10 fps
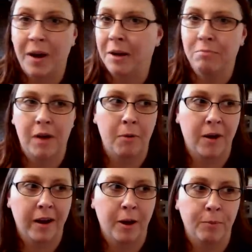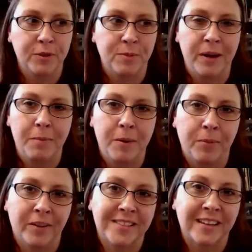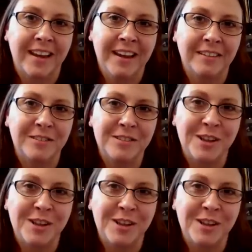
I want to help as many people as I can.